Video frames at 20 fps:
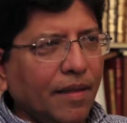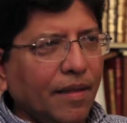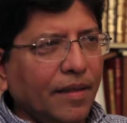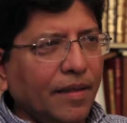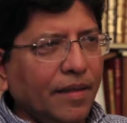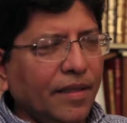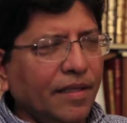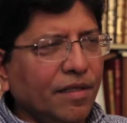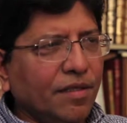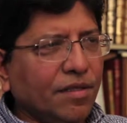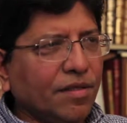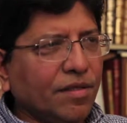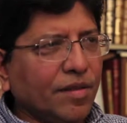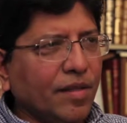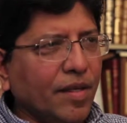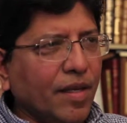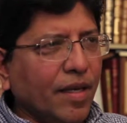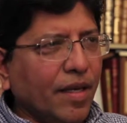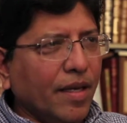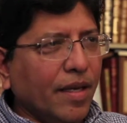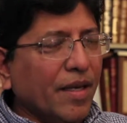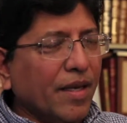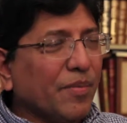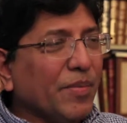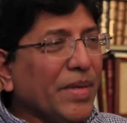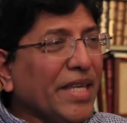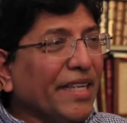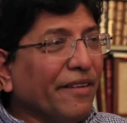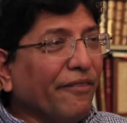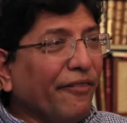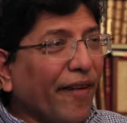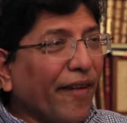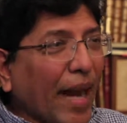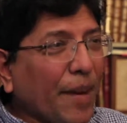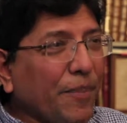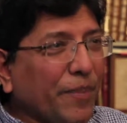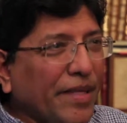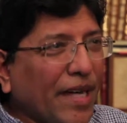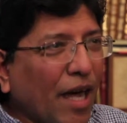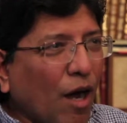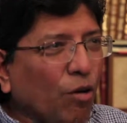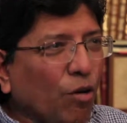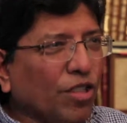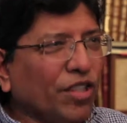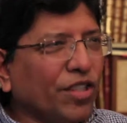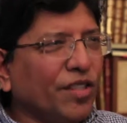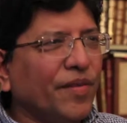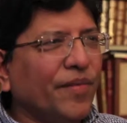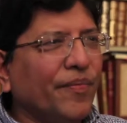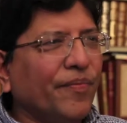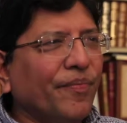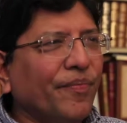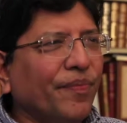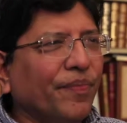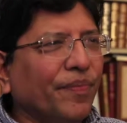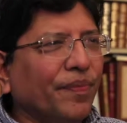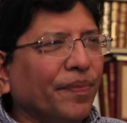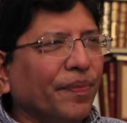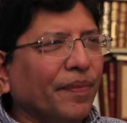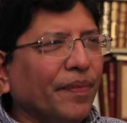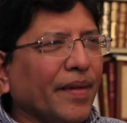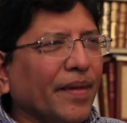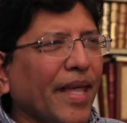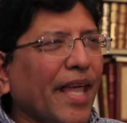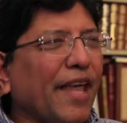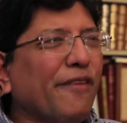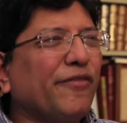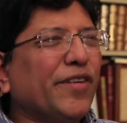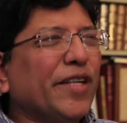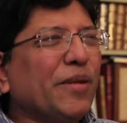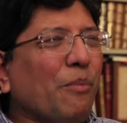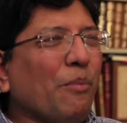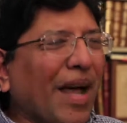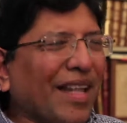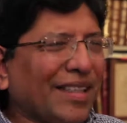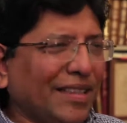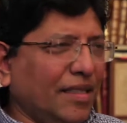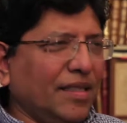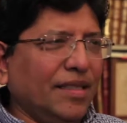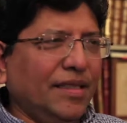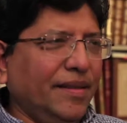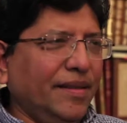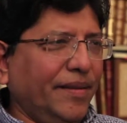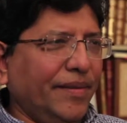is being wiped out every month.